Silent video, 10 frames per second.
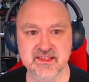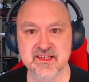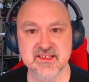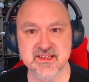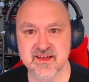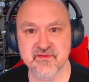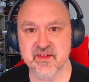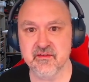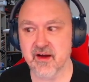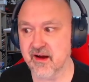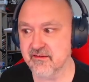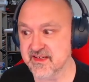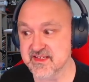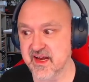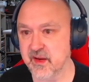is if there
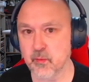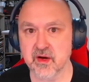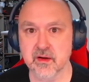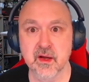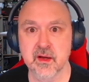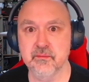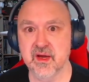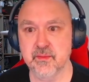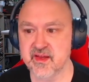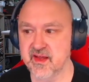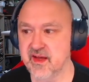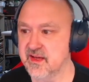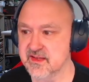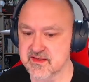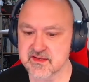is anyone, maybe there
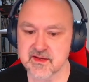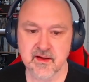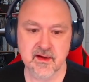isn't.